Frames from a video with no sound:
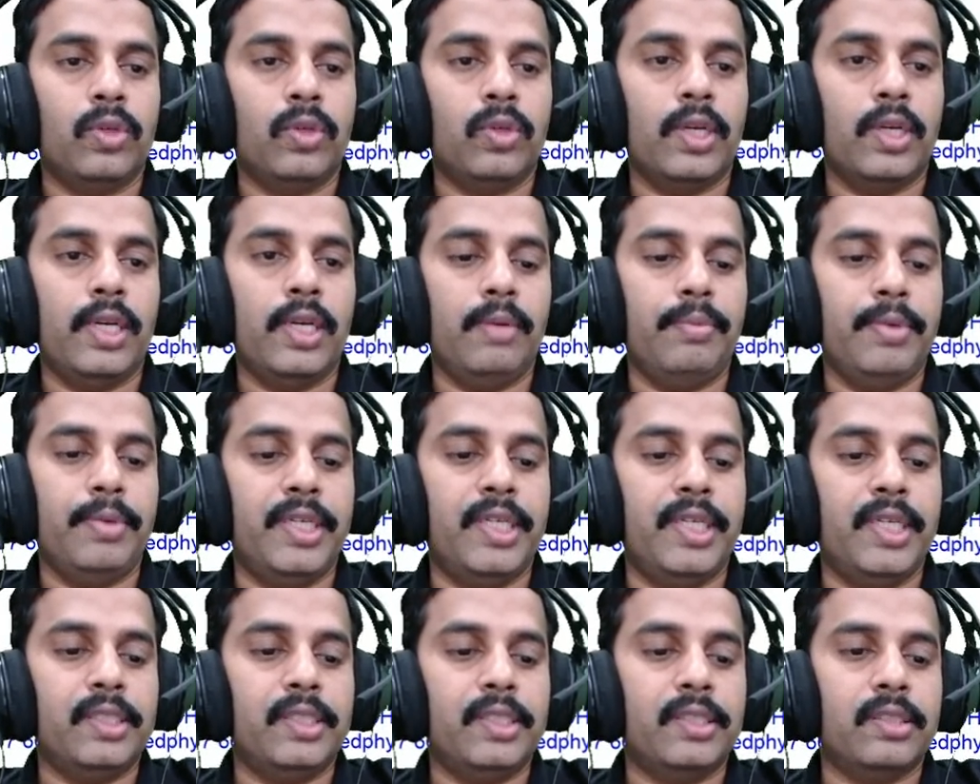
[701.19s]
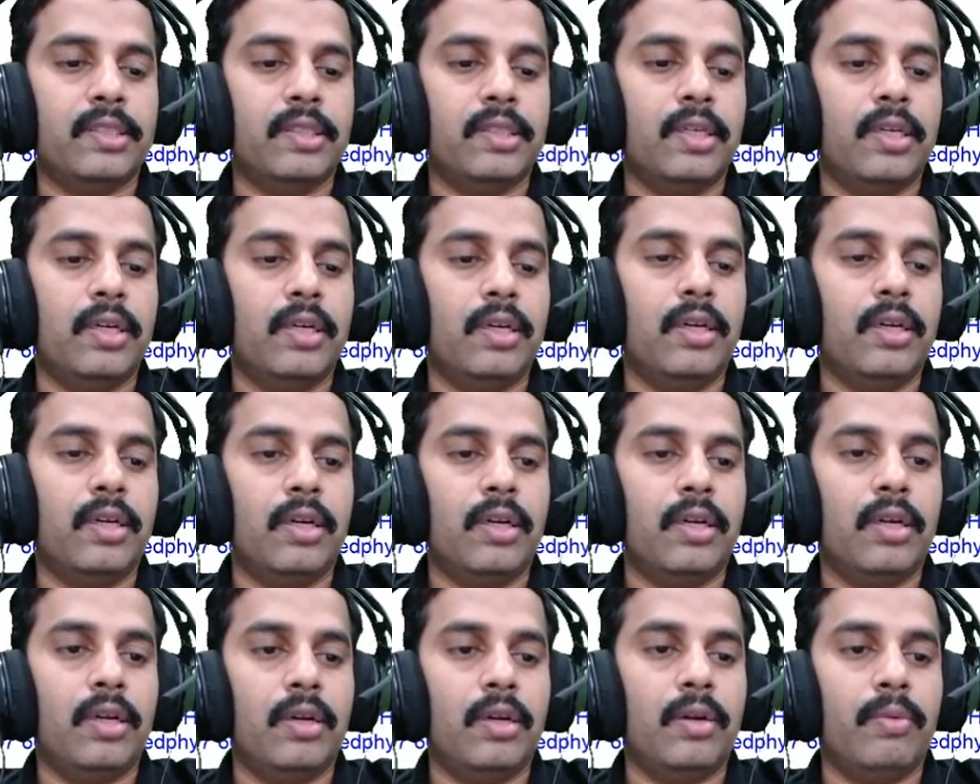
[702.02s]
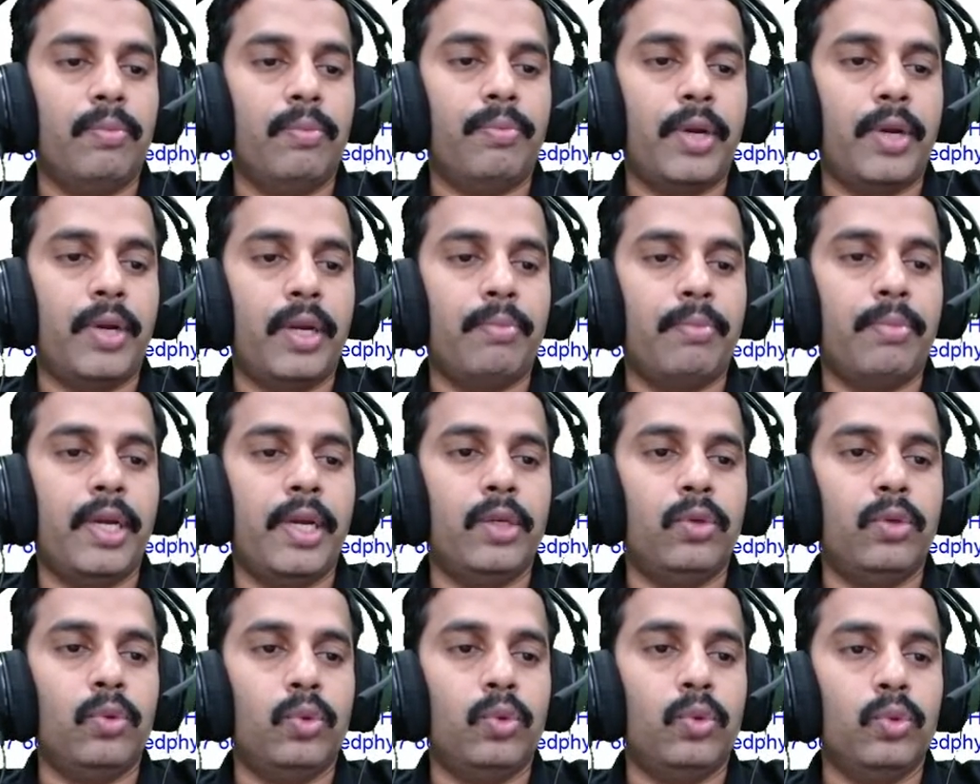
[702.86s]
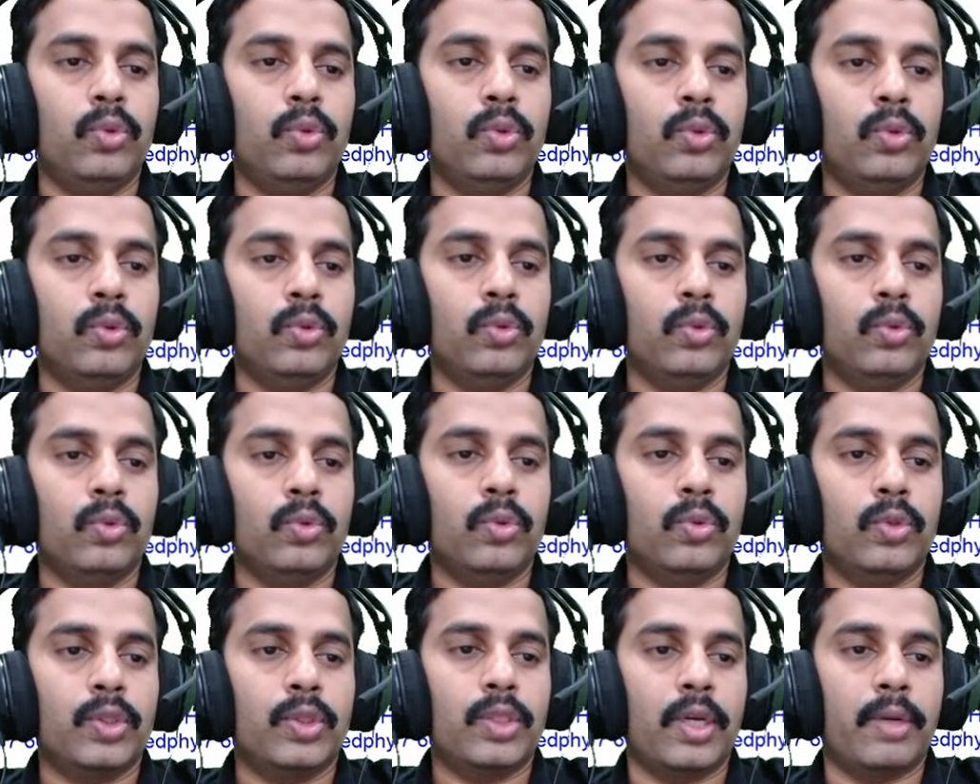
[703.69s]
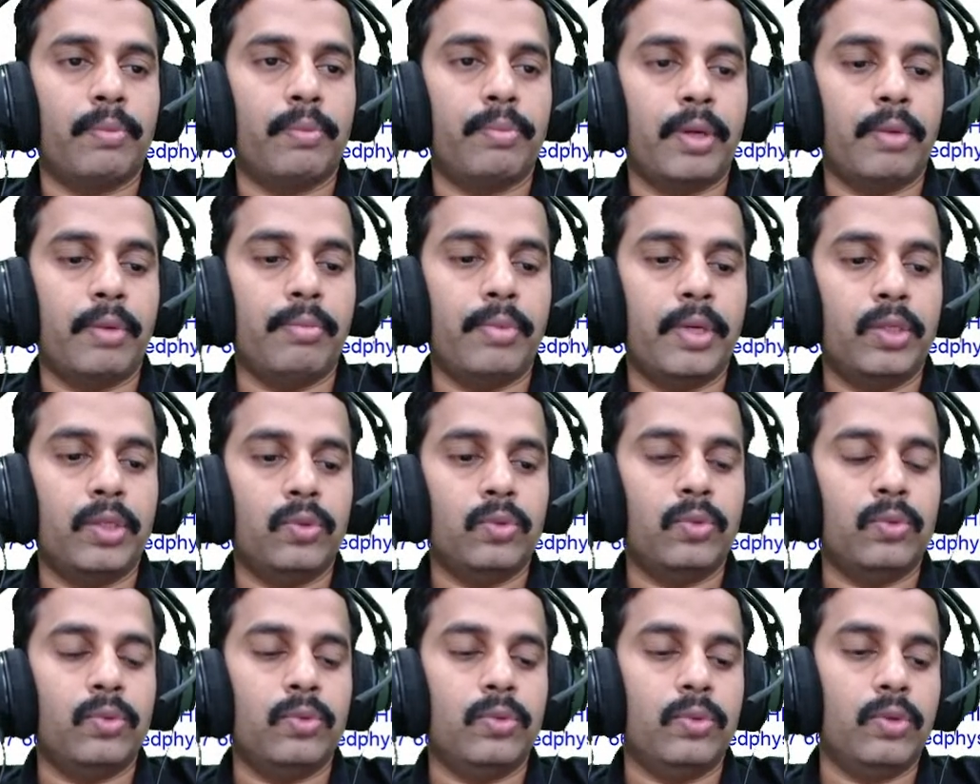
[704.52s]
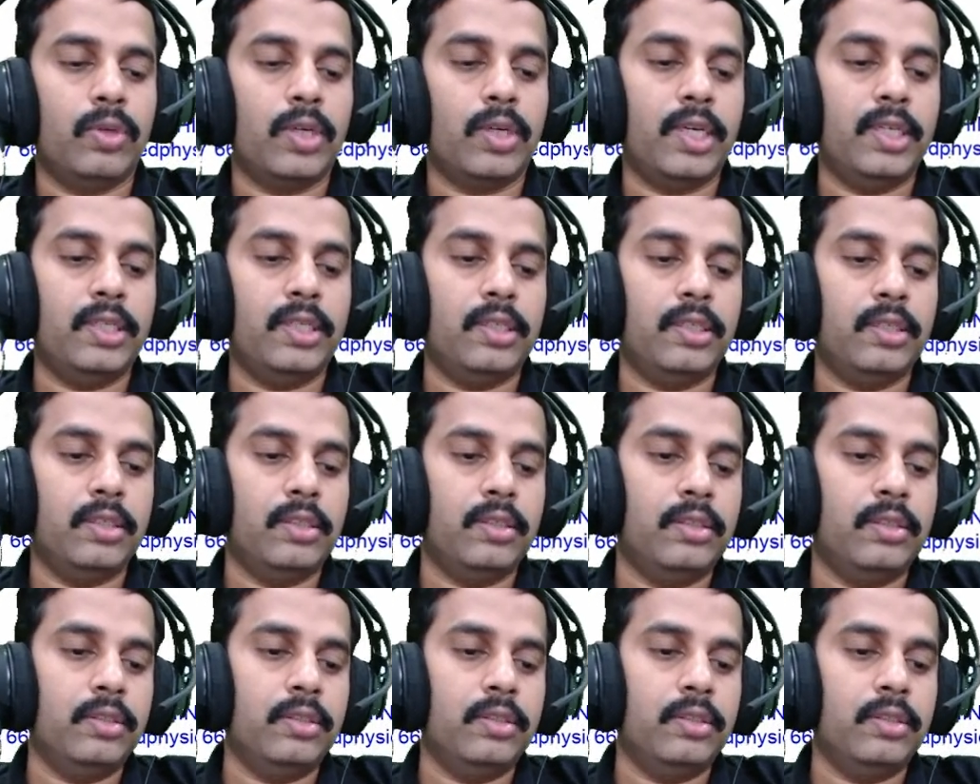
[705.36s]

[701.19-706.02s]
limit is pi by 2 to 3 pi by 2, right?